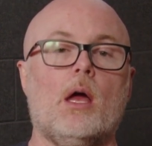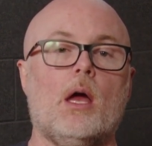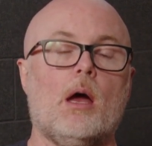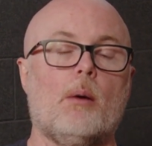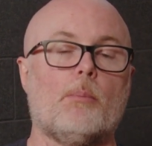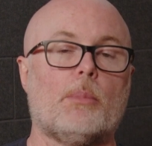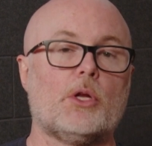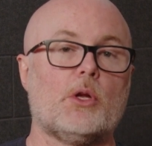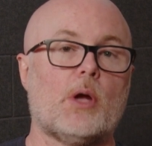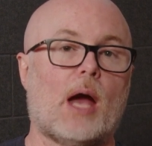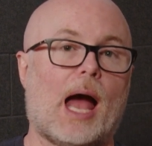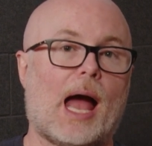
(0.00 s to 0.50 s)

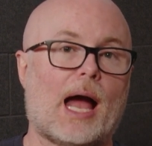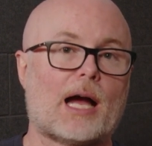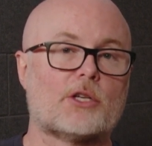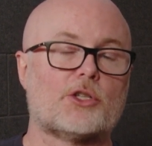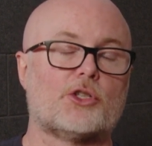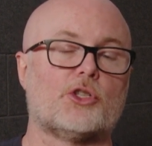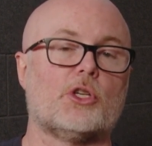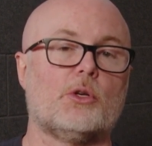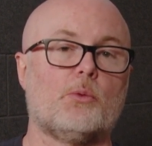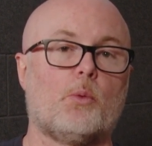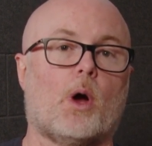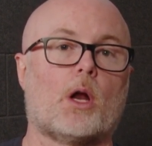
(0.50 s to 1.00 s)
But you
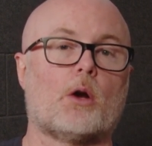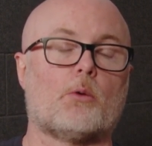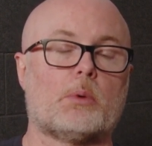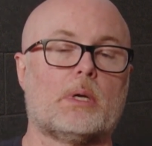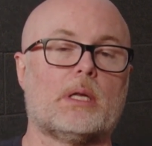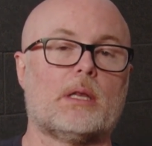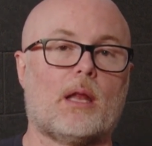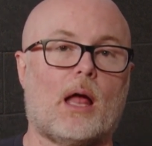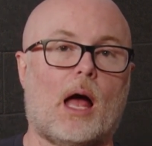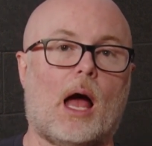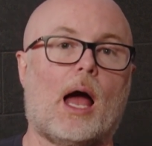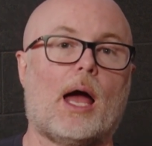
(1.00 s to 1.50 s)
actually want to
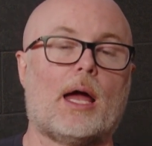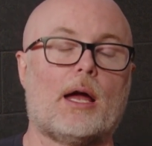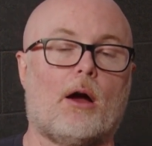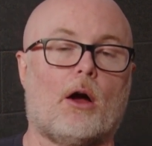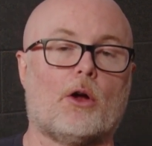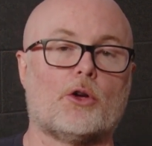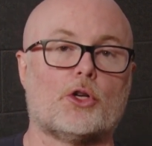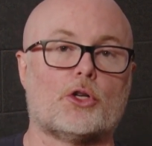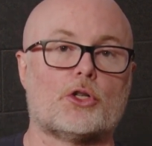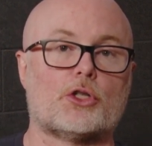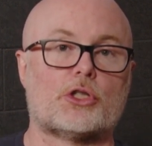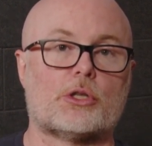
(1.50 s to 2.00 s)
rely
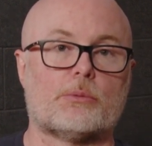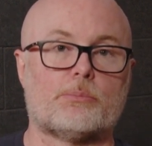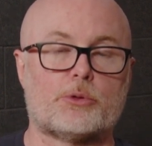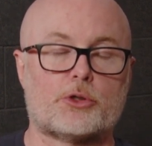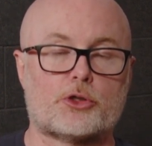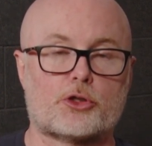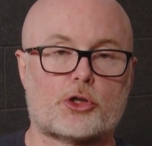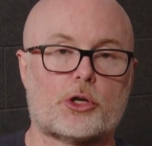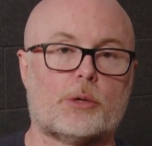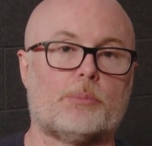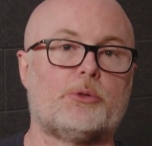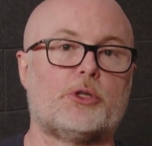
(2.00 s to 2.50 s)
on your
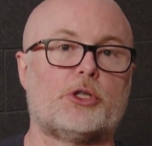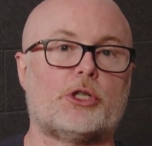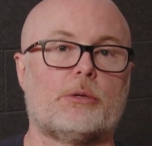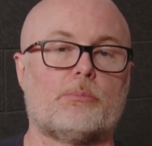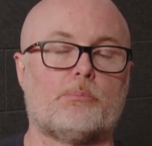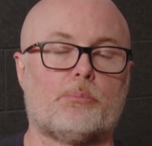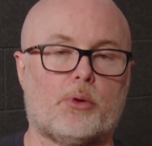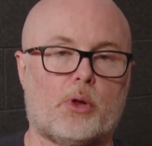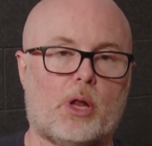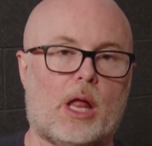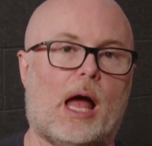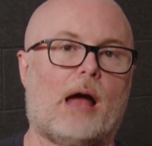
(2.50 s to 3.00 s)
subscription
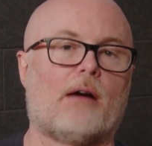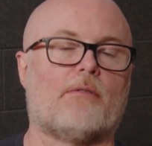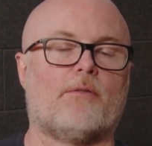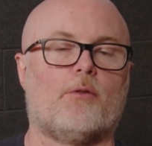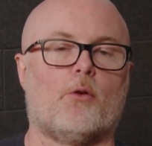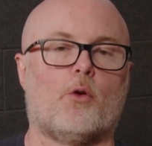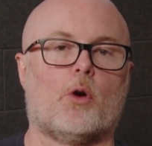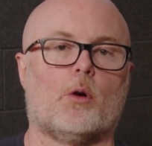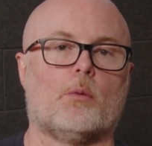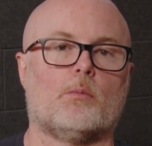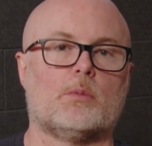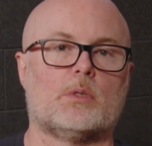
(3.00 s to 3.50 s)

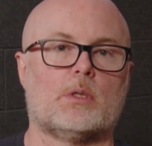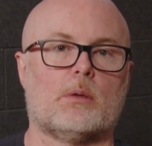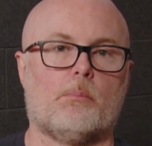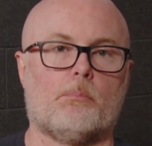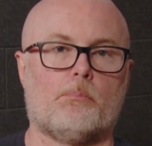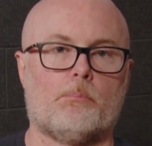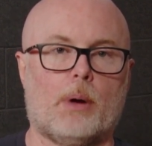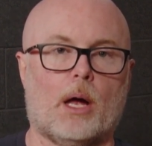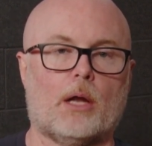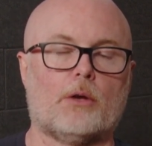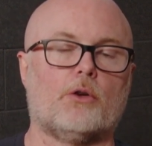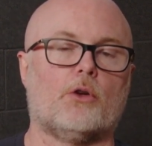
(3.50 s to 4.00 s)
platform's
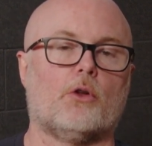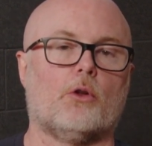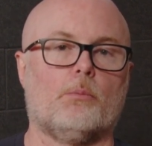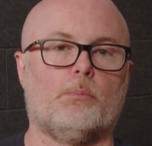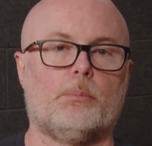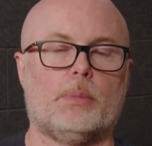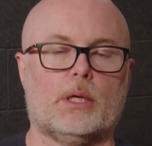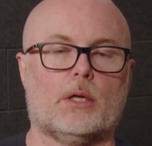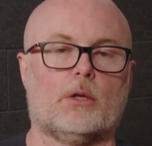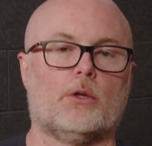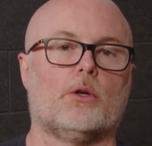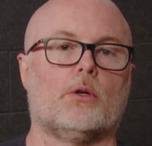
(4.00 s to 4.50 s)
bundle
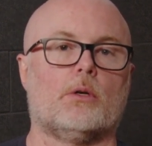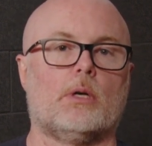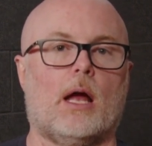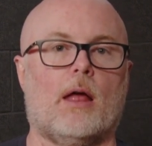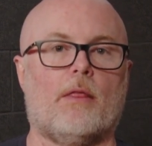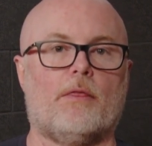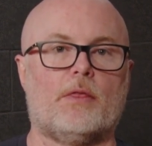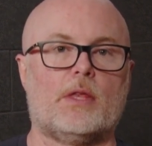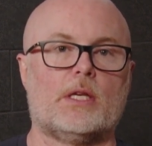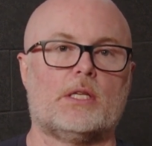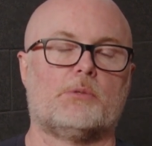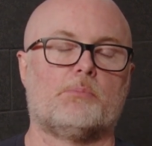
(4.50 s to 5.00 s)
builder at
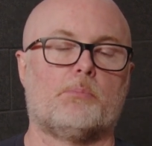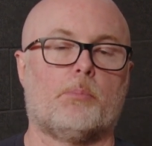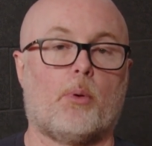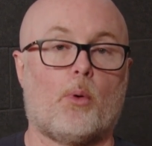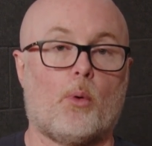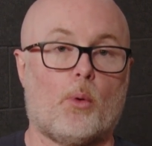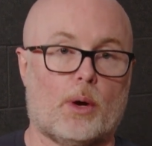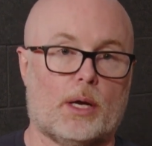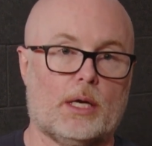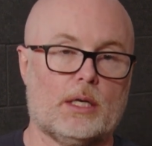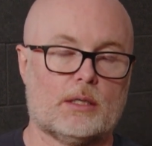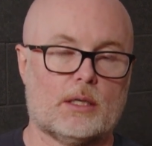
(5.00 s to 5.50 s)
this
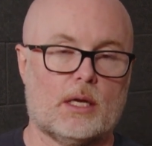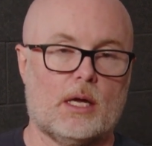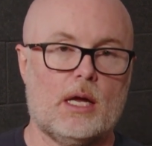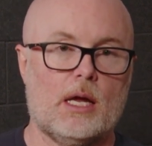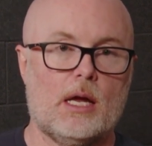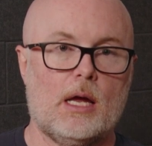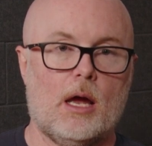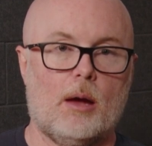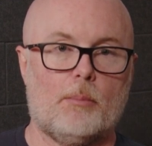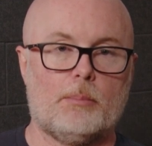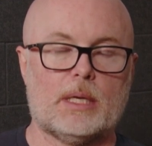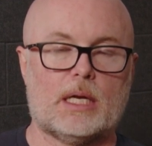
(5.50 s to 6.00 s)
point,
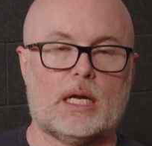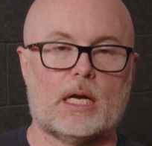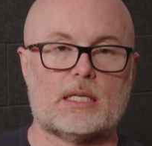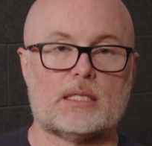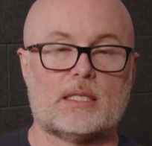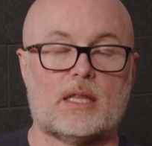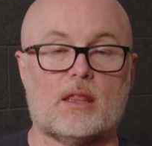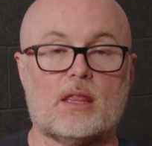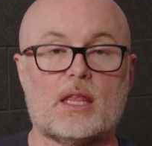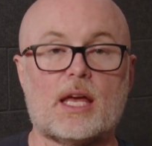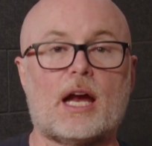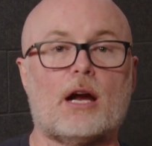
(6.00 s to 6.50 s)
because
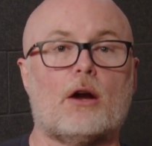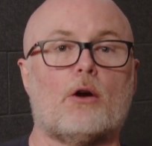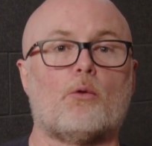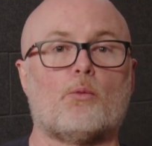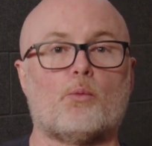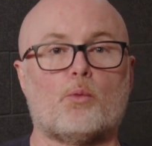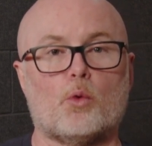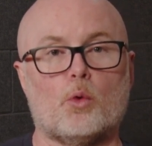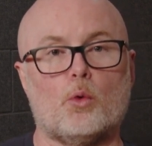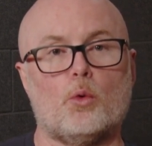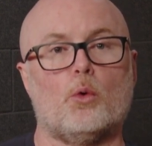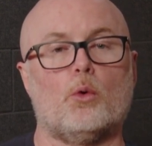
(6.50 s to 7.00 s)
their
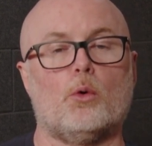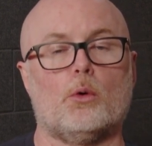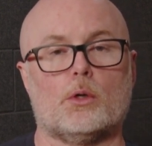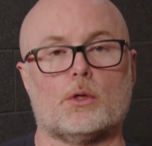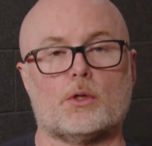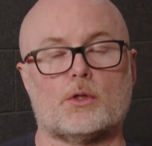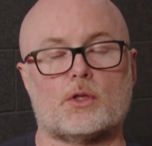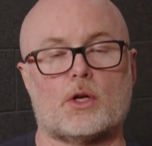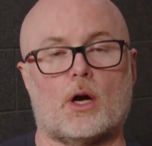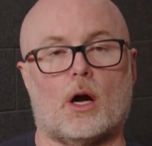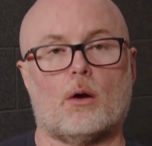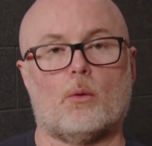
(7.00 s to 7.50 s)

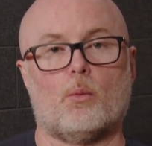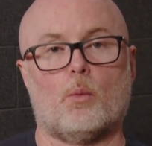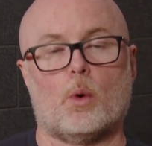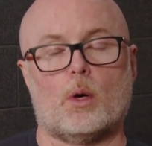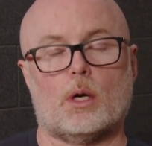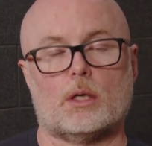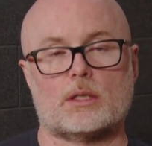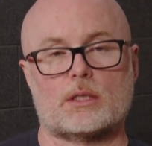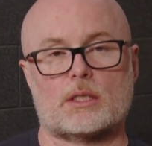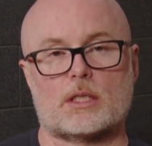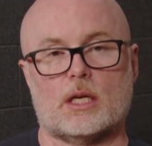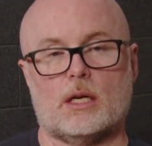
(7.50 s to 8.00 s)
rules are
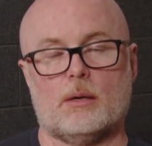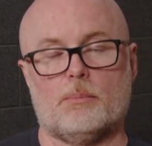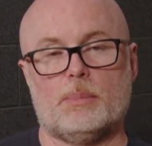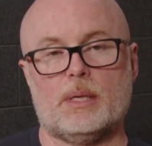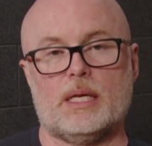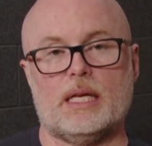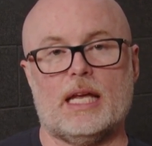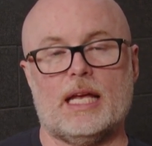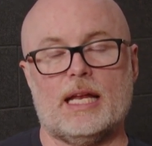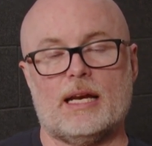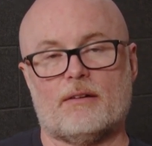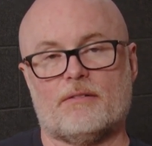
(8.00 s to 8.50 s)
what's going to
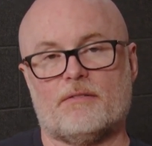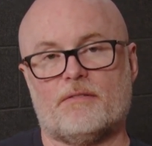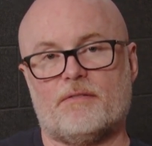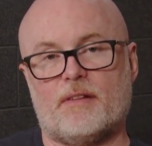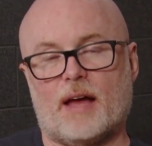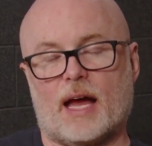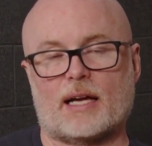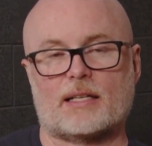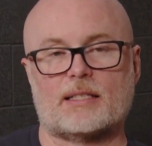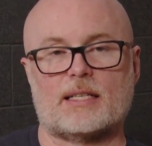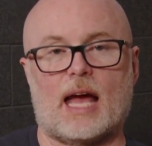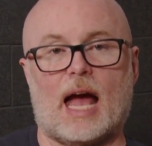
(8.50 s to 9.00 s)
be in
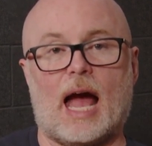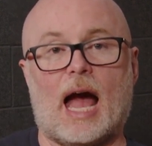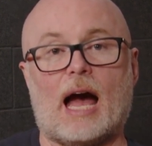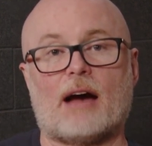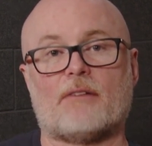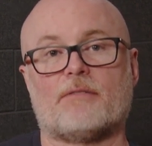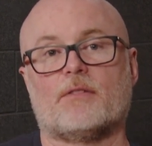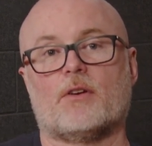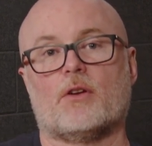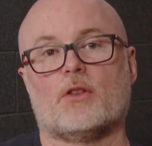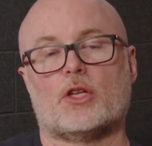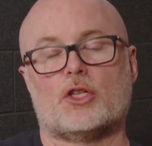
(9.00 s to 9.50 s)
effect
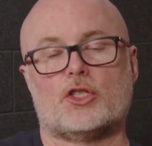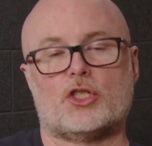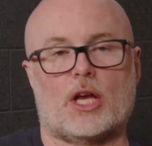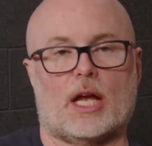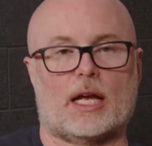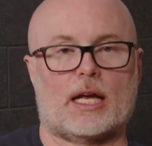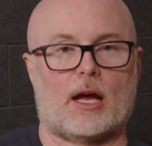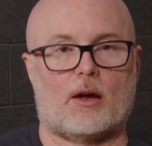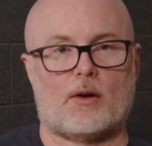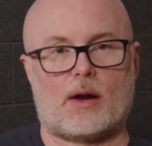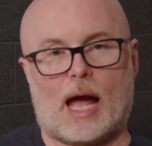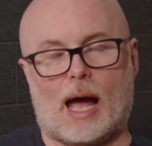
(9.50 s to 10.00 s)
after the
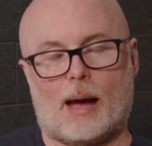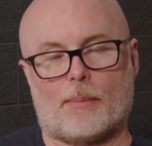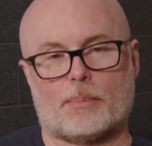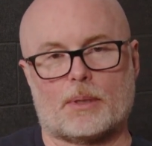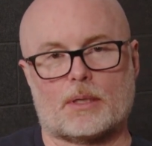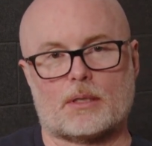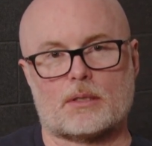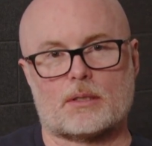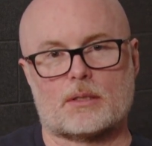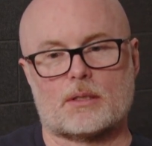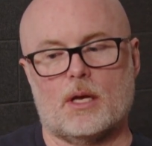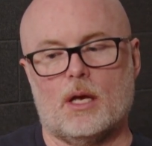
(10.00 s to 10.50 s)
checkout
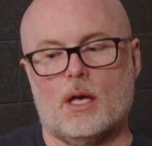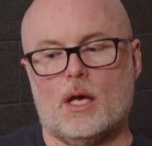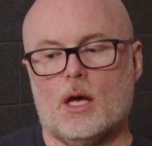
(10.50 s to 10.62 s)
happens.